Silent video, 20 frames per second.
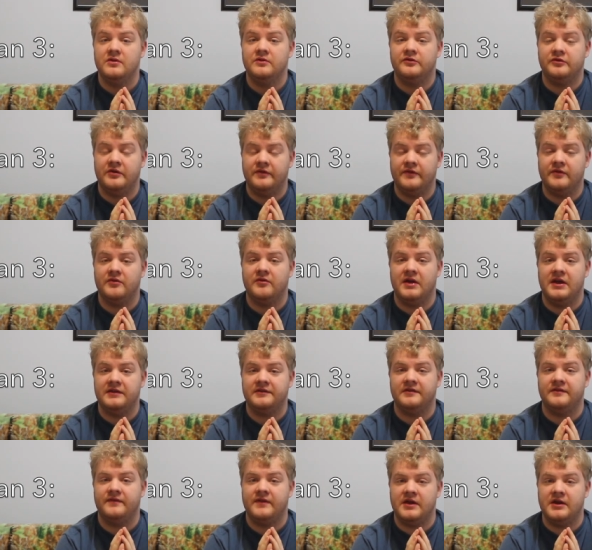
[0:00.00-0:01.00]
Topher
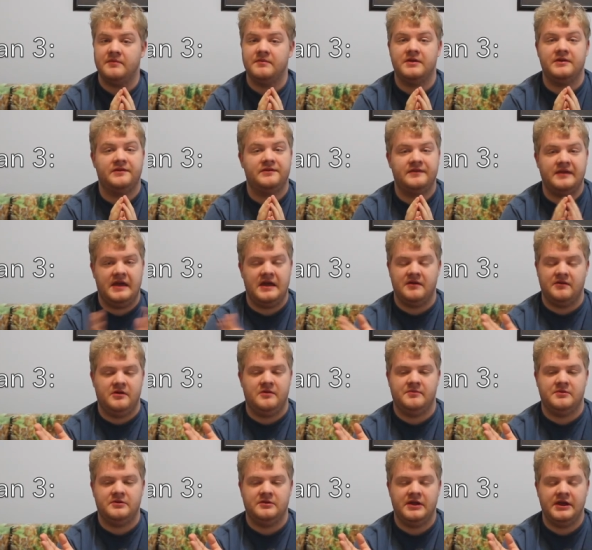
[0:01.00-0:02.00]
Grace's Venom is
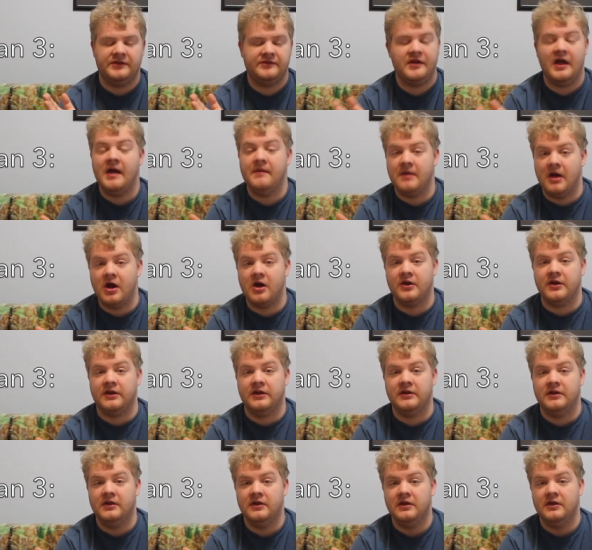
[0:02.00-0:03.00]
terrible. Like, Tom
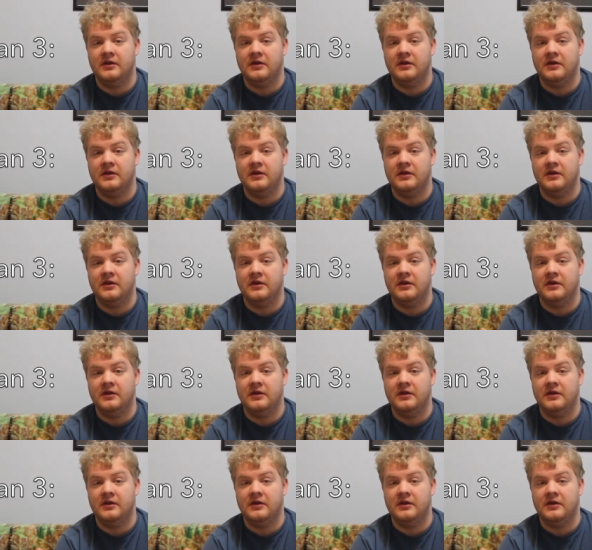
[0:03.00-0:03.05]
Hardy,